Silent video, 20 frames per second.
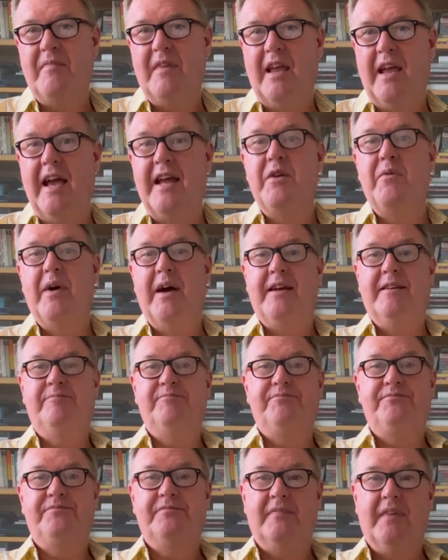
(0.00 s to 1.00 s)
Anyway,
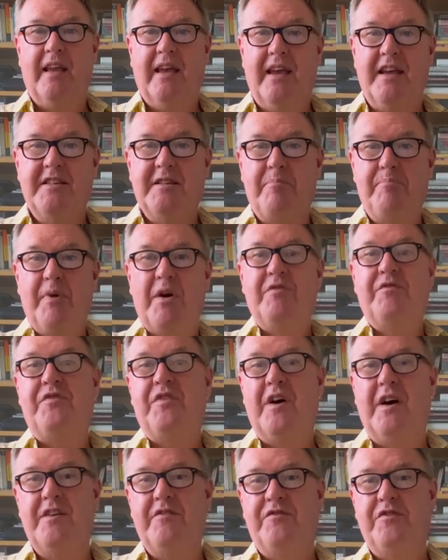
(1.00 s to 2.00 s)
it's a bun
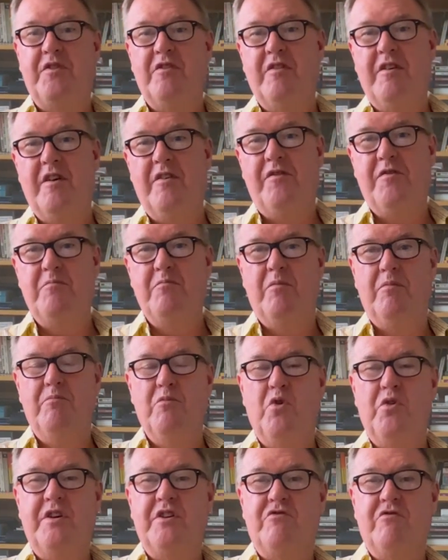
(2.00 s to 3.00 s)
fight for
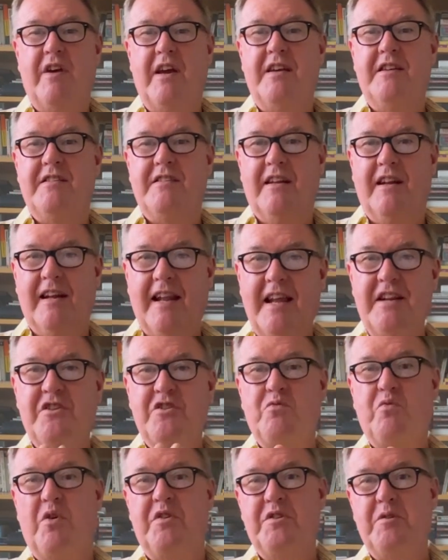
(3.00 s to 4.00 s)
mortgage rates. Lenders
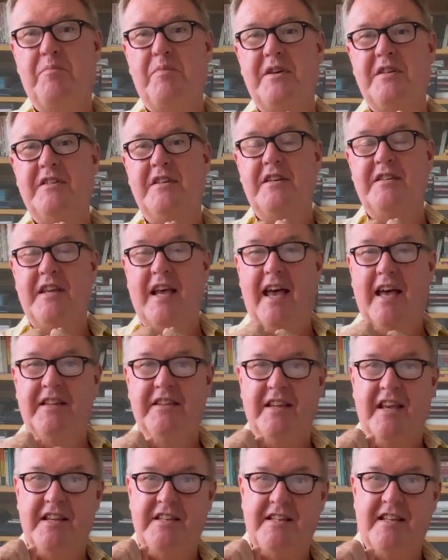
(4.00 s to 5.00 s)
want your business and
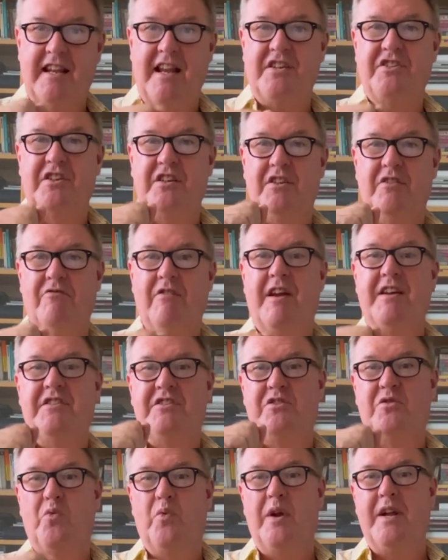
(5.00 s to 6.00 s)
they're slashing the rates
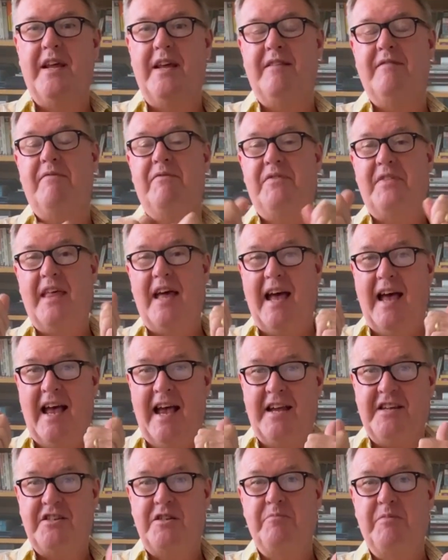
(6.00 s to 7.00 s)
to win it. That
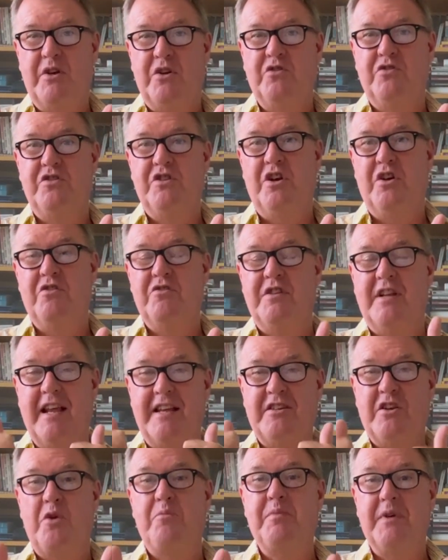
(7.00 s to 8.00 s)
has to be good news.
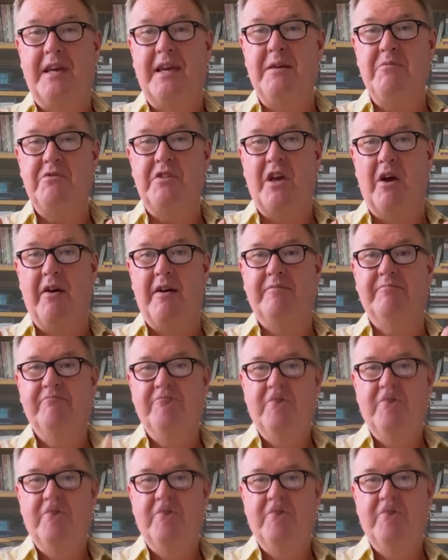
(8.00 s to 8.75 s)
Let's hope it keeps going.